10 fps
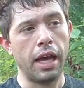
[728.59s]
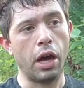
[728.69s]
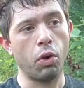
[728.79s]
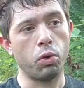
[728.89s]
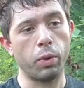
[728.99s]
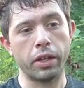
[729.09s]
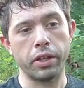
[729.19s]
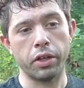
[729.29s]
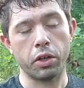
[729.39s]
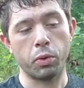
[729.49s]
how quickly
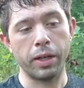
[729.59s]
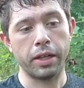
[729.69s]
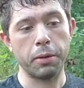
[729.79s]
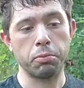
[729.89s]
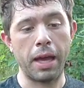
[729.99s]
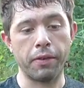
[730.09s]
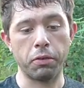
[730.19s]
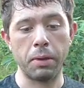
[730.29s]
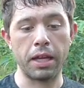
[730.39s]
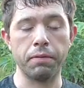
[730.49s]
your queen comes back
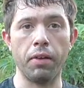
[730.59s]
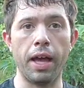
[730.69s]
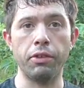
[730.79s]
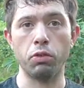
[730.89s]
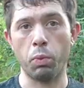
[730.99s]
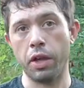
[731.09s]
from mating flights and